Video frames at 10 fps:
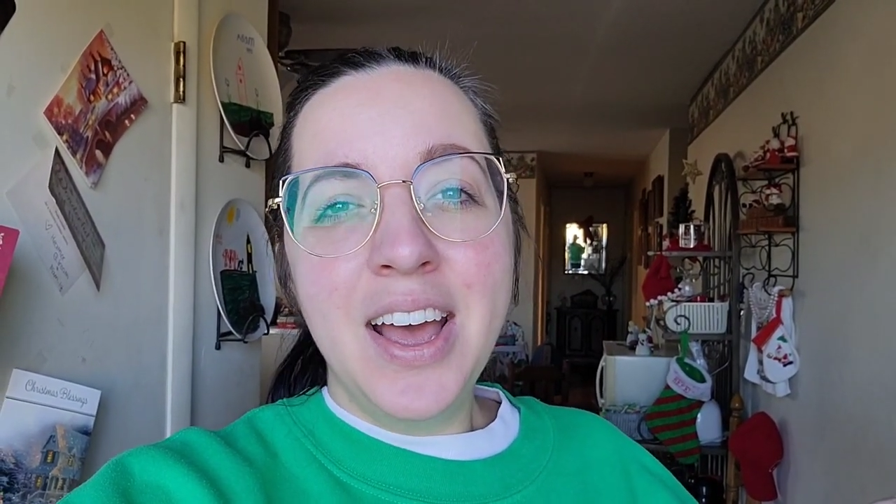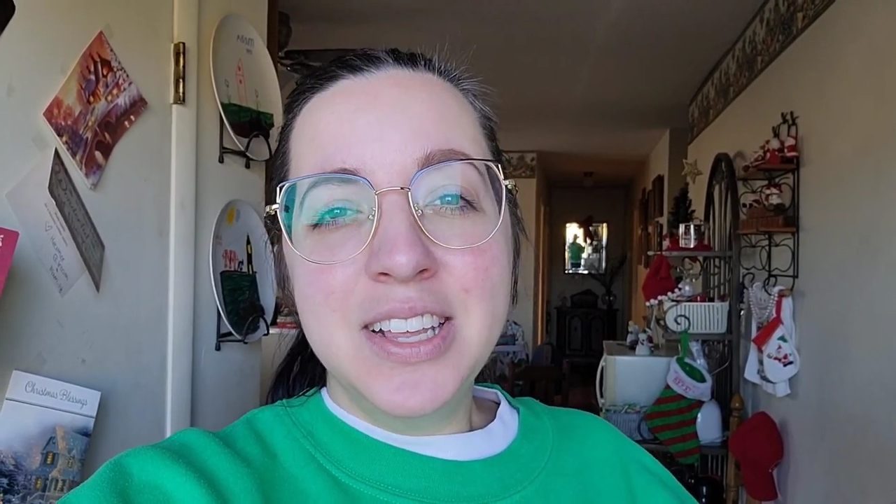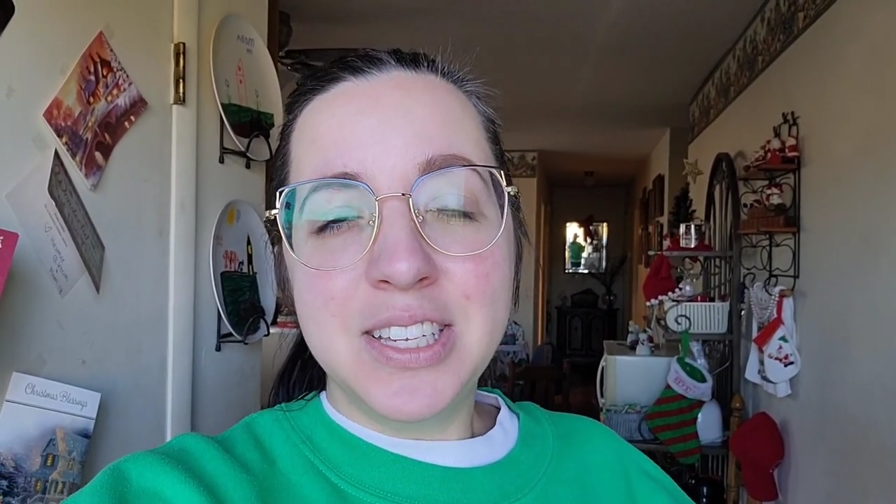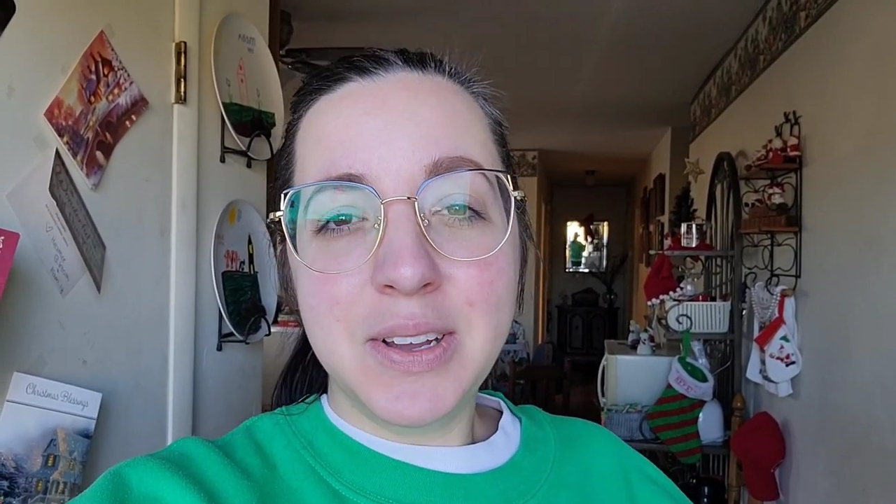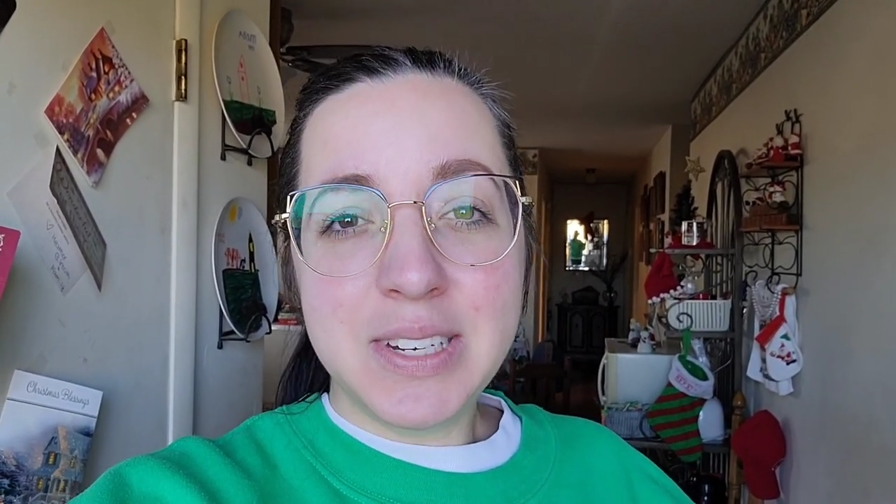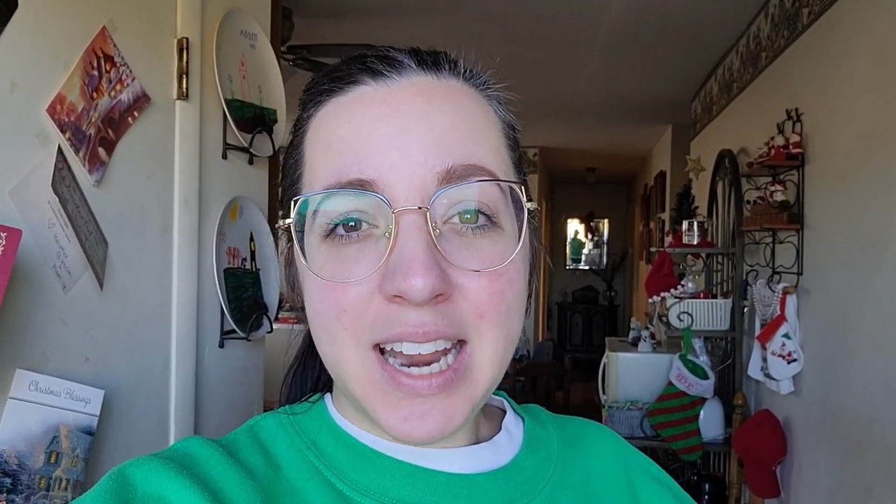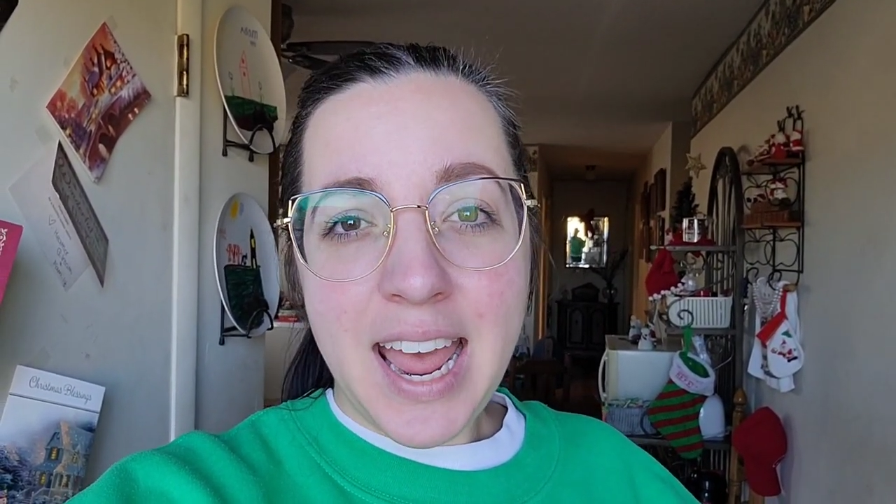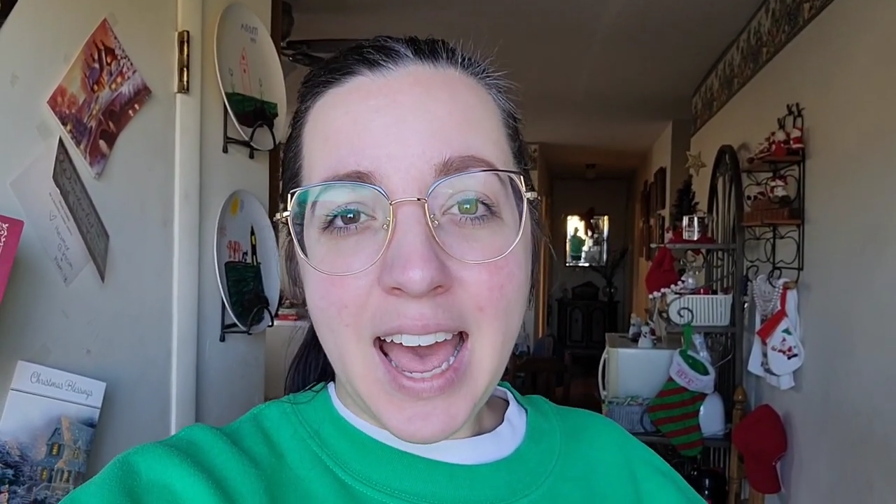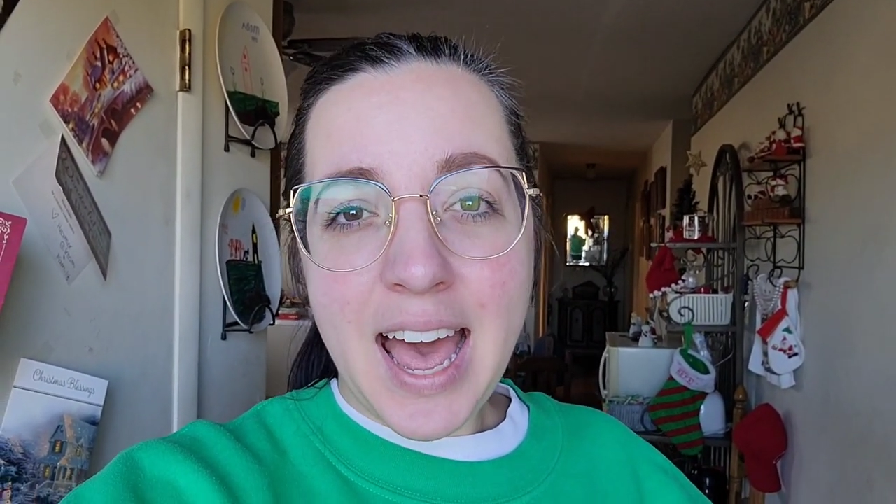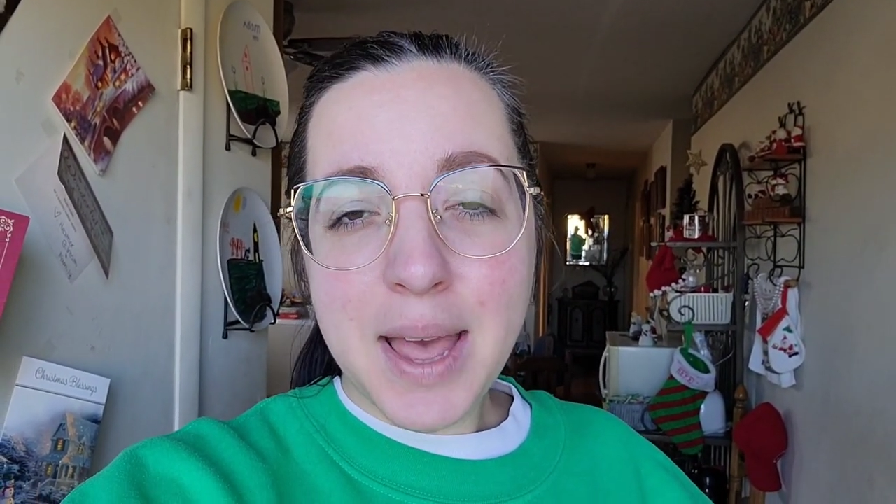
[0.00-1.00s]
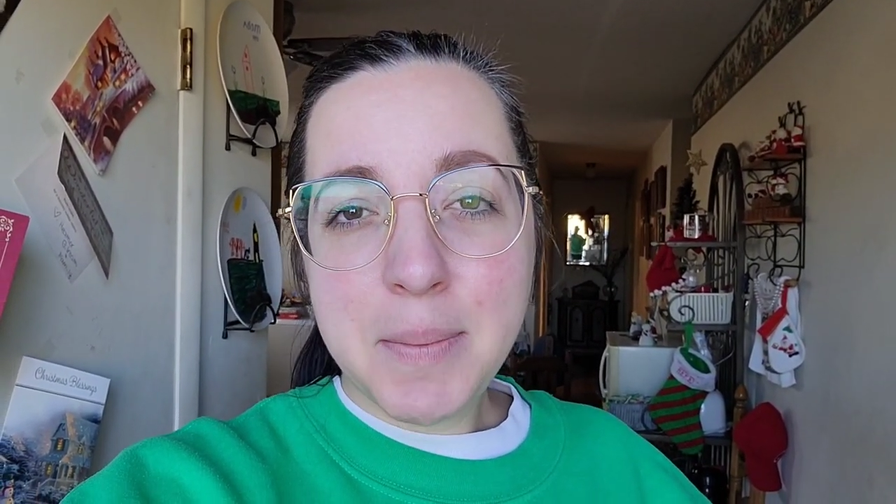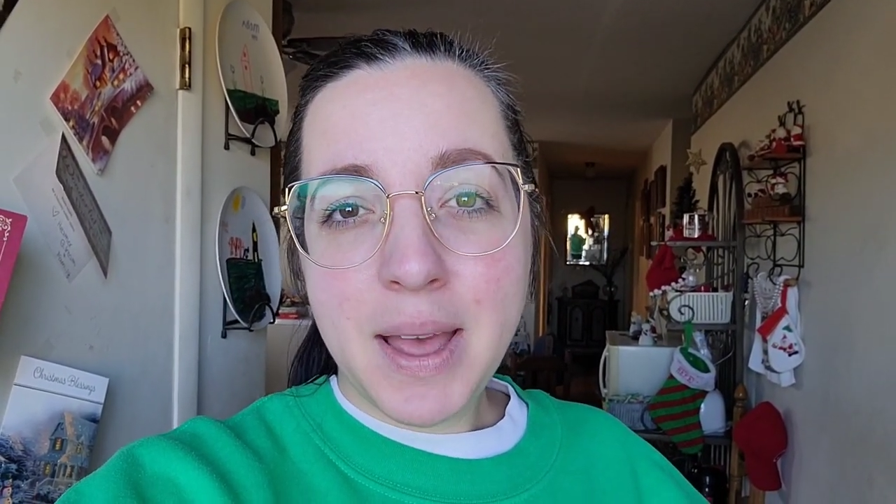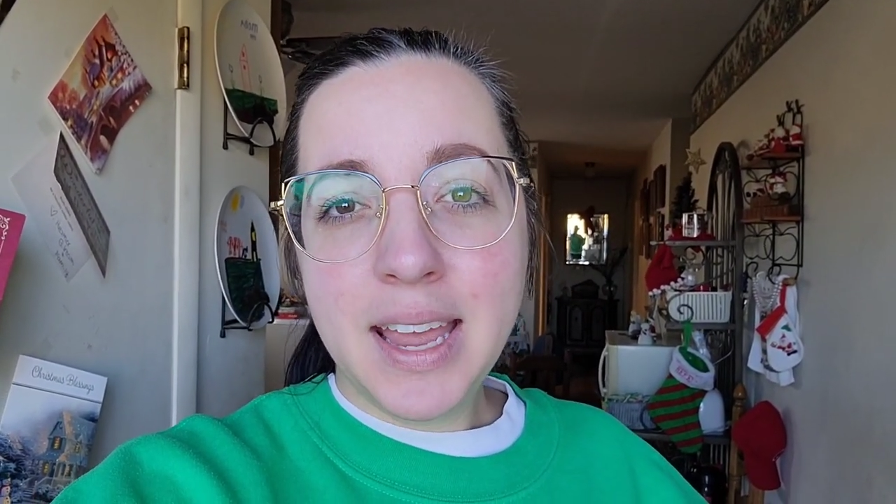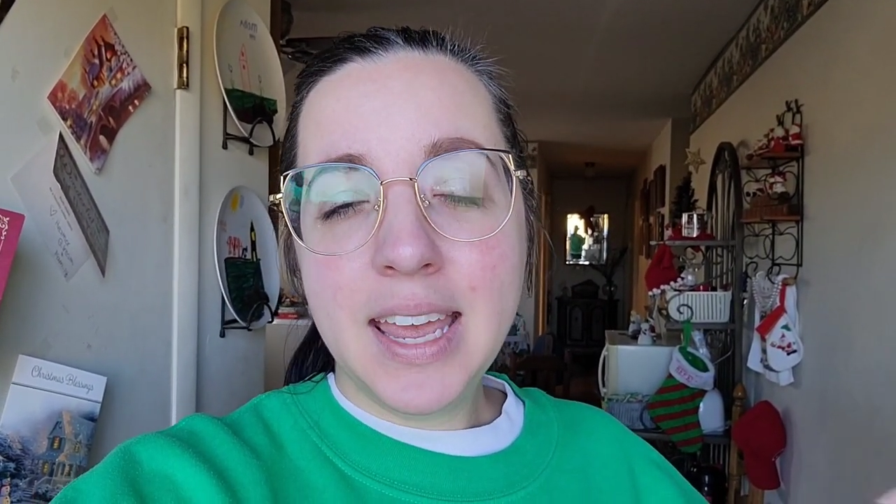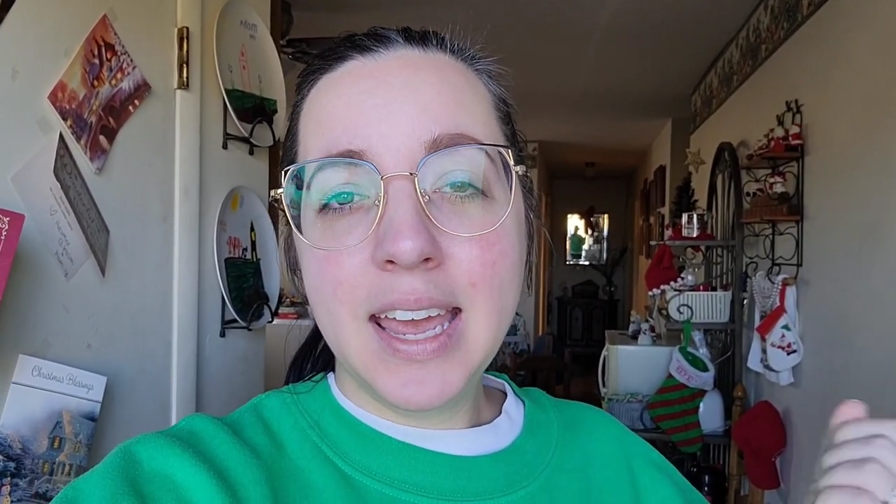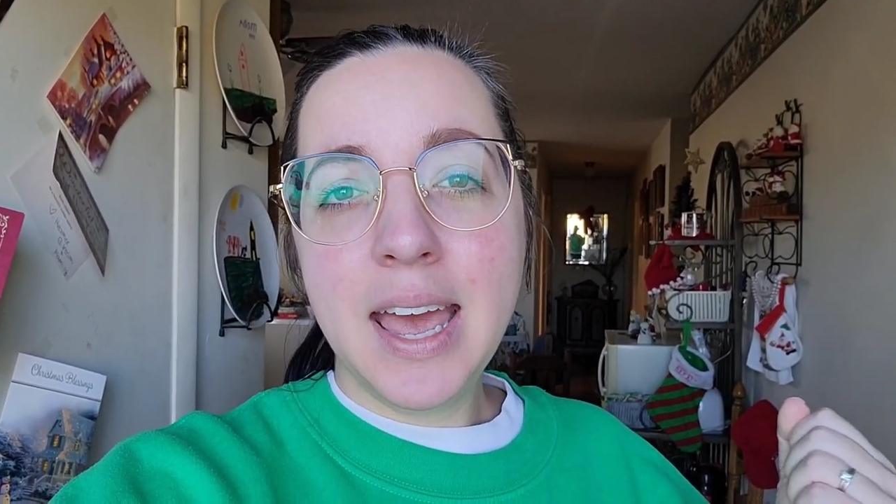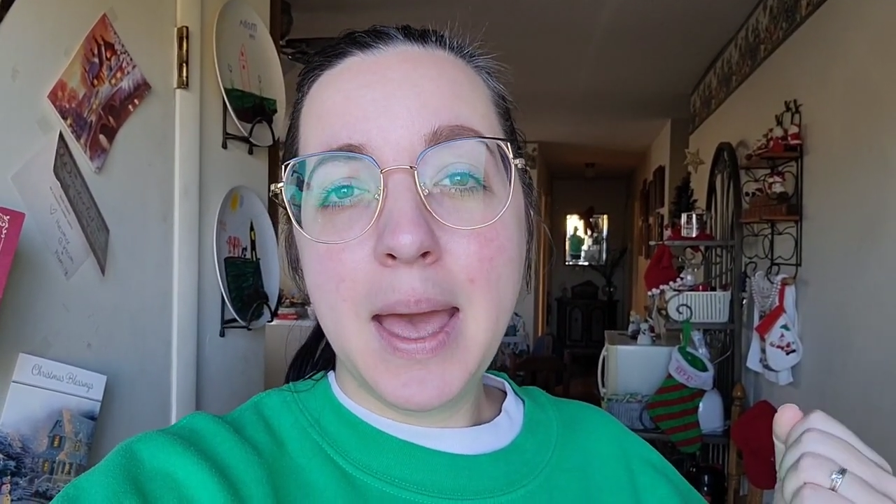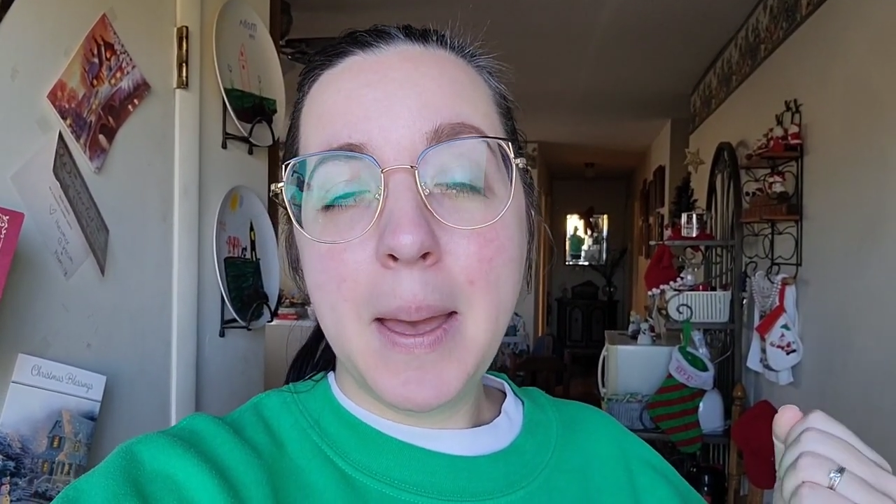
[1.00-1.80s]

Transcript: So today I'm making